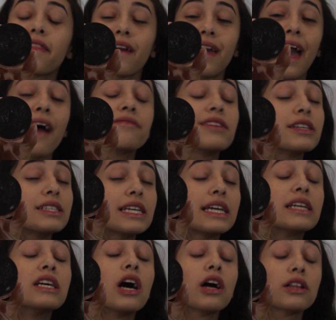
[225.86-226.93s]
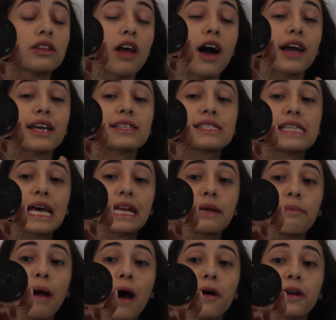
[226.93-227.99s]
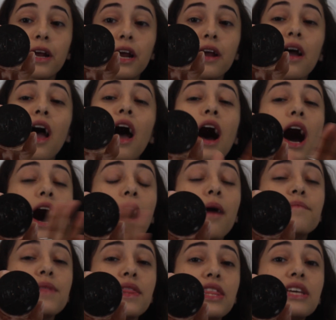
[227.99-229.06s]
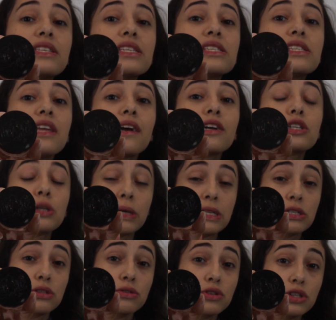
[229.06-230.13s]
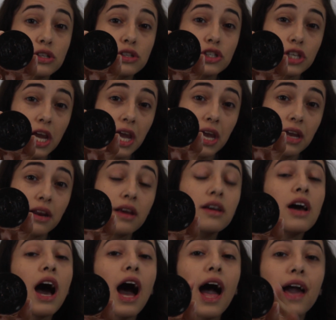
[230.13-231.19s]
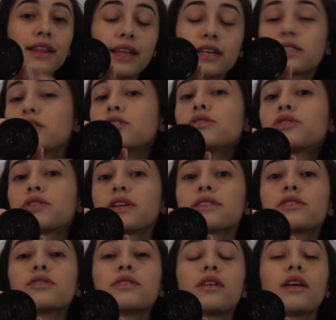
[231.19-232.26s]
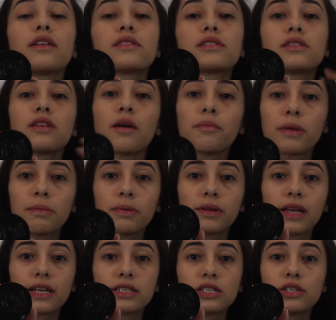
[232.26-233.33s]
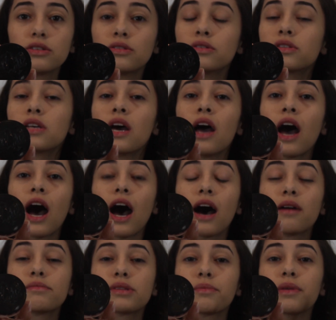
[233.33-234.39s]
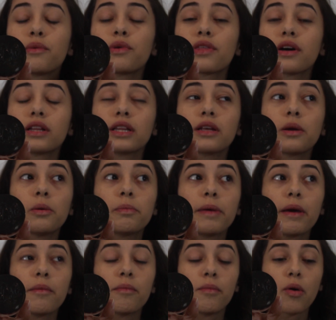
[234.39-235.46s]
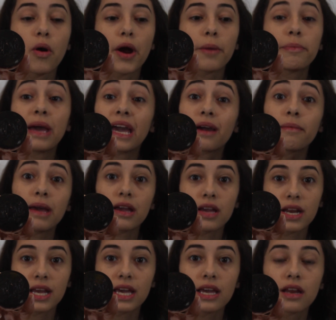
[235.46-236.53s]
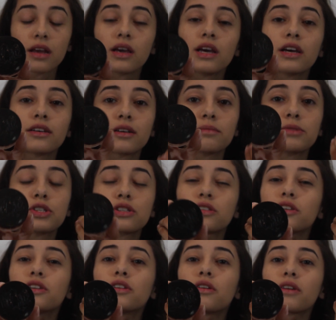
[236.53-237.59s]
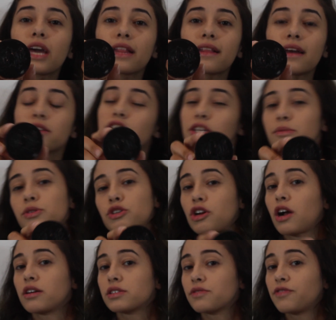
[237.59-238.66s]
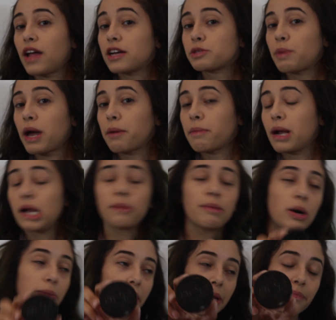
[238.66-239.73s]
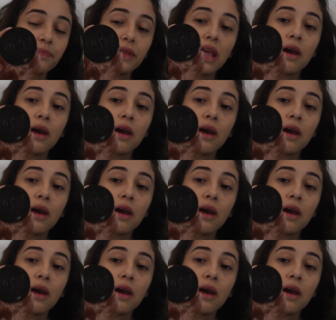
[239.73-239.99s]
the Kat Von D Lock It Setting Powder. This is their translucent shade. I like to use translucent. Some people like to use something with a little bit more pigment in it, just so you don't get that James Charles Flashback Mary moment.